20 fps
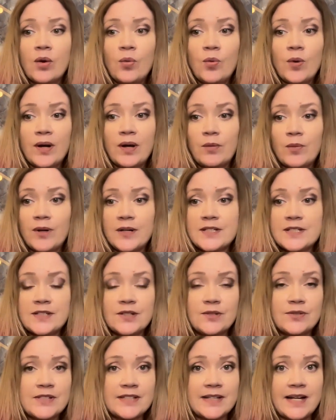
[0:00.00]
What I wanted to
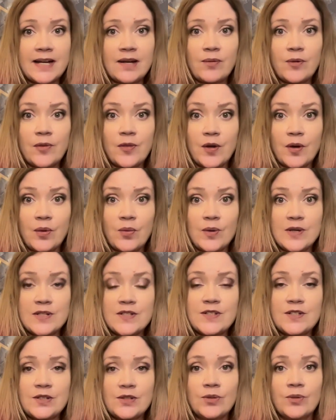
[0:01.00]
do today, though,
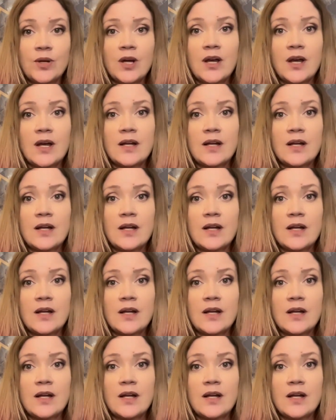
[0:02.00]
was to